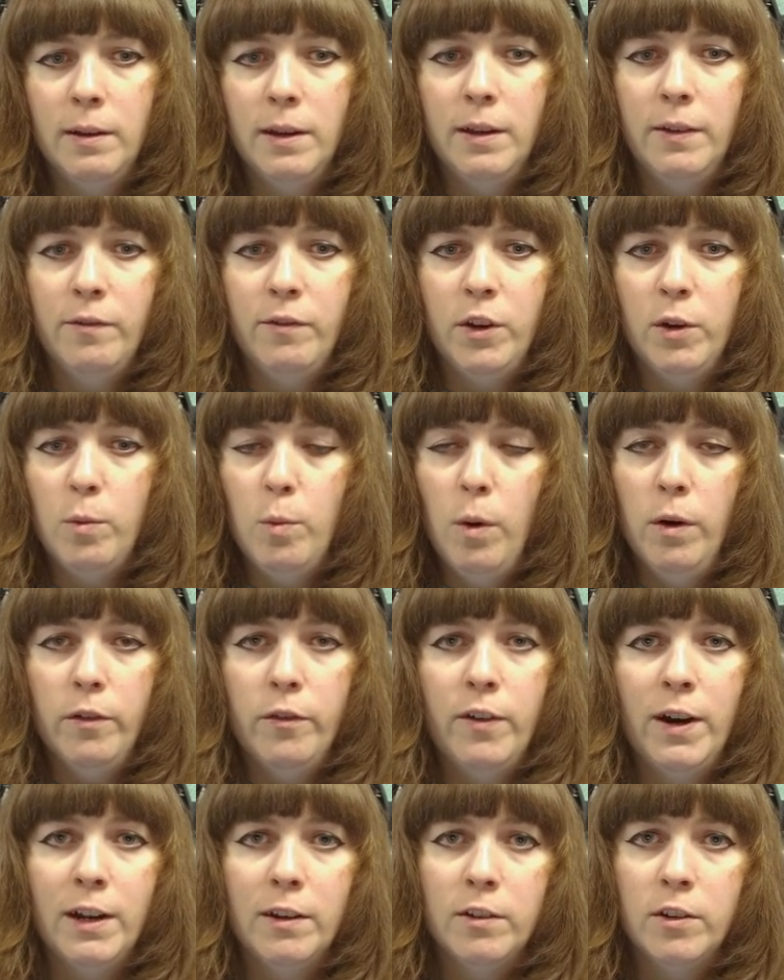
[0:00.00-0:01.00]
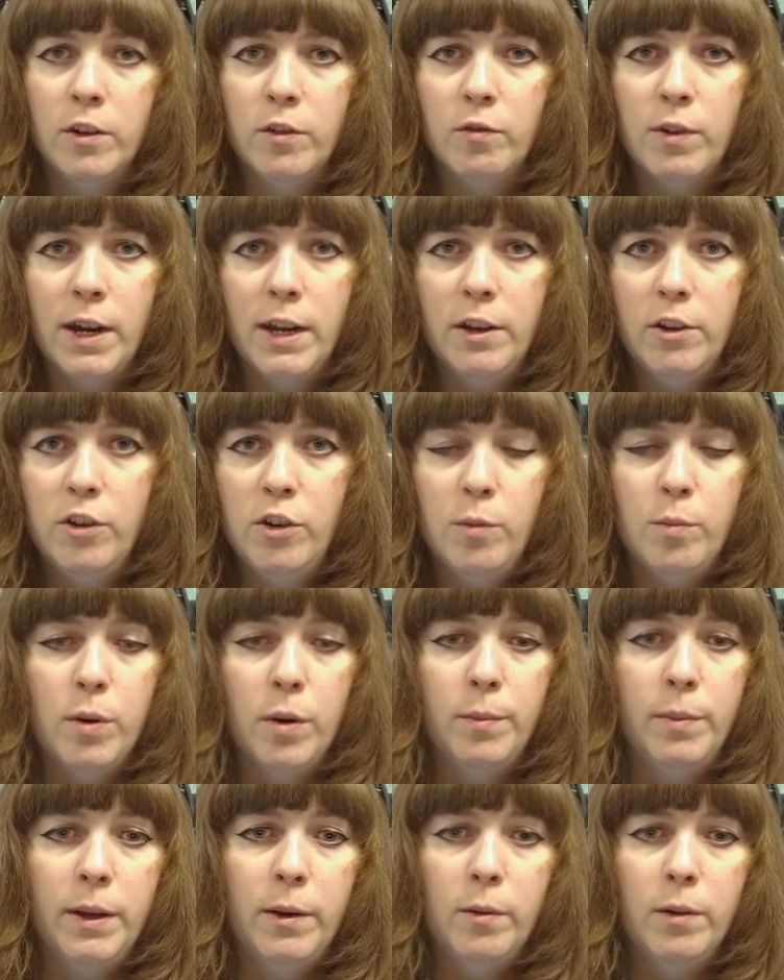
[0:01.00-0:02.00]
If you want faster rates, you
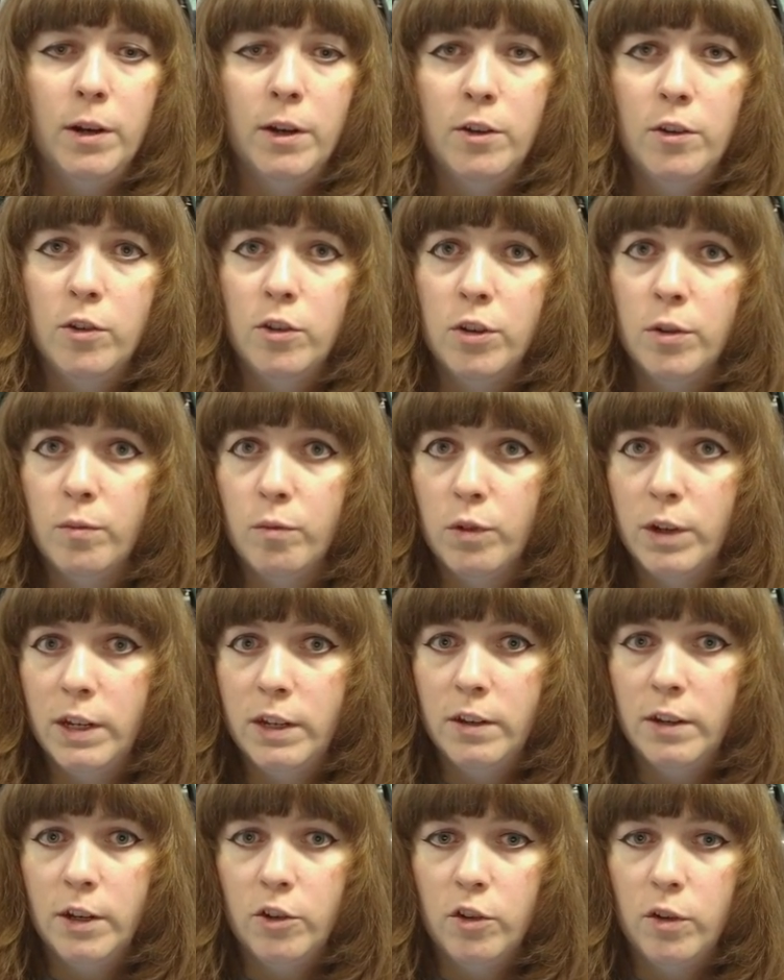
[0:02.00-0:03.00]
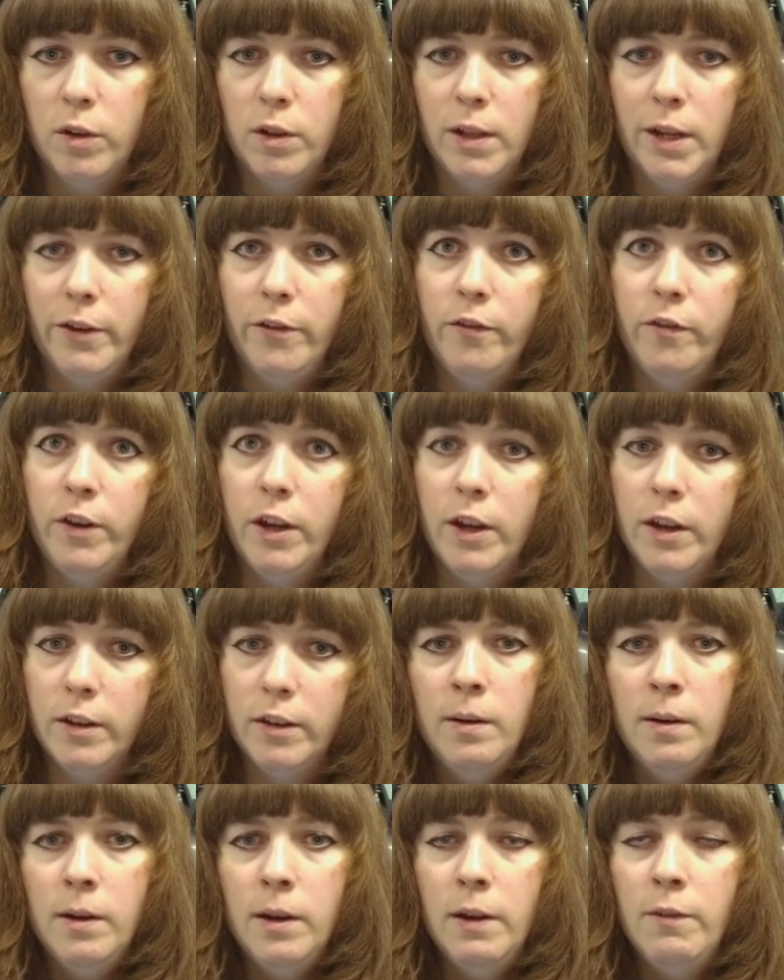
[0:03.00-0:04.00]
probably want to do some research on that
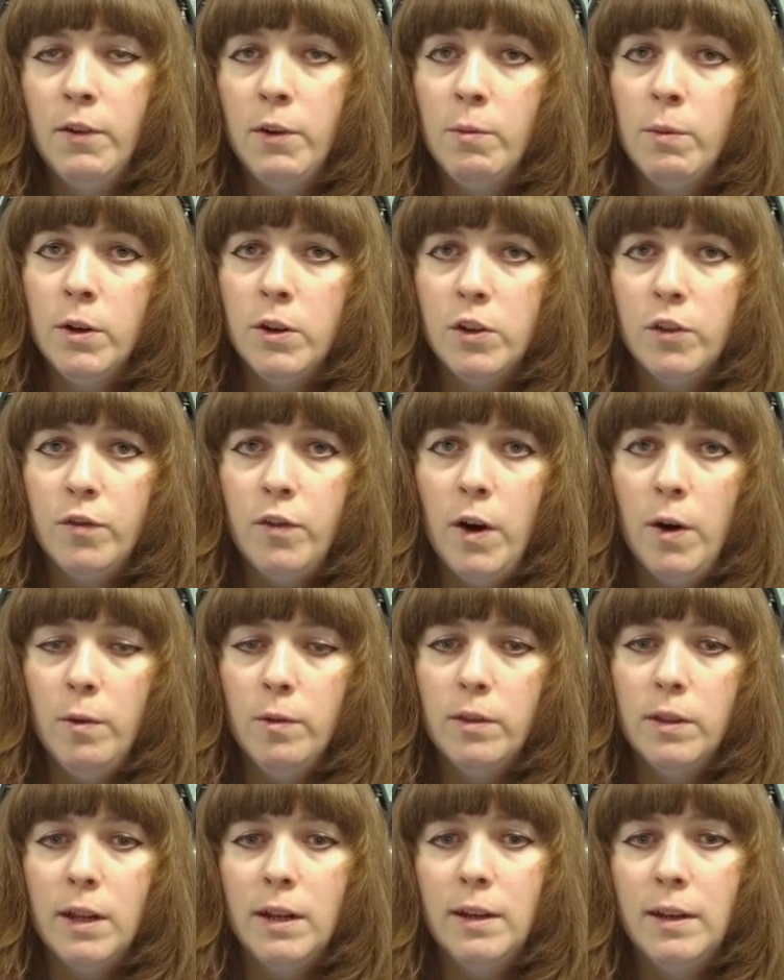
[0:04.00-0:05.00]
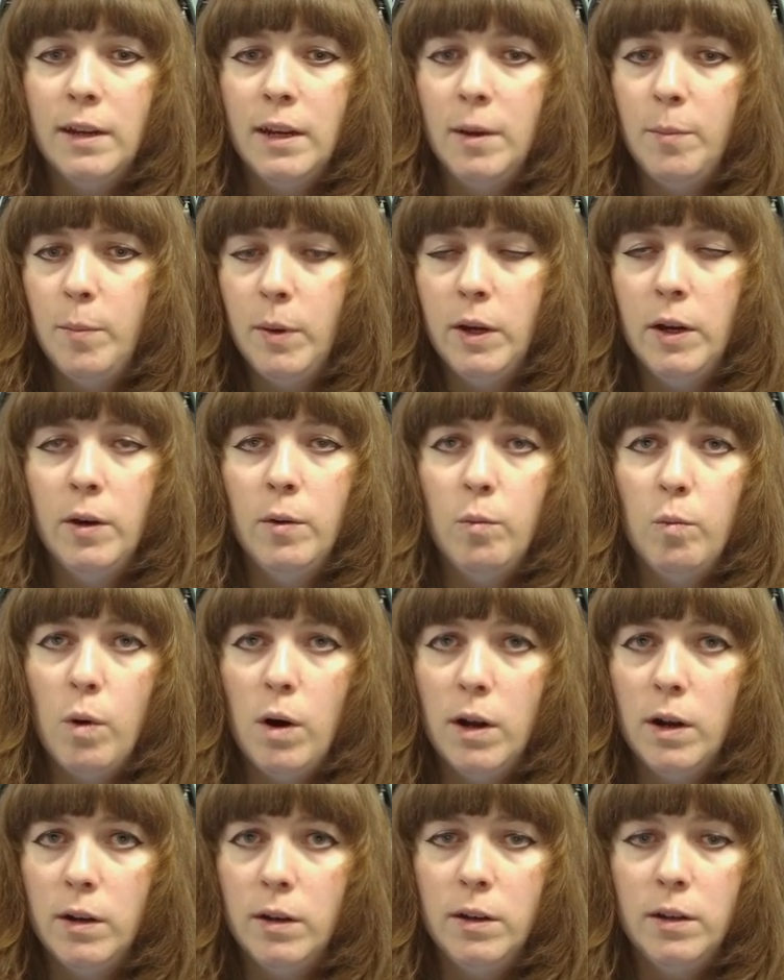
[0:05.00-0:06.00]
first. If you want default, then keep it at
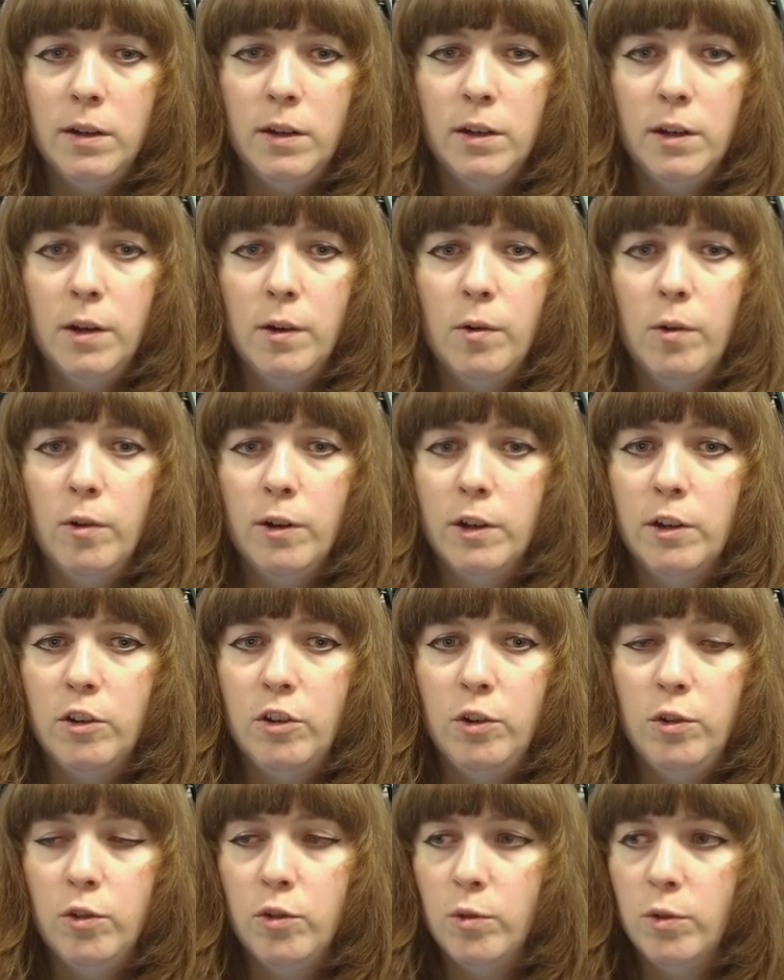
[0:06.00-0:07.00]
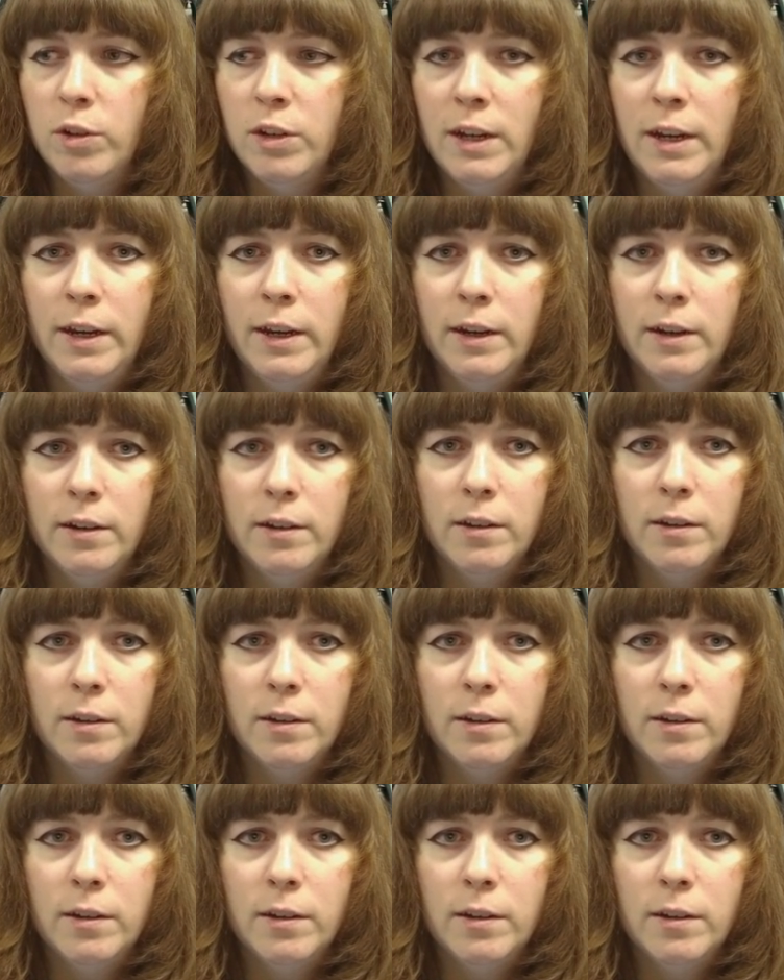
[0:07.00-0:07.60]
1, you know, or its usual settings.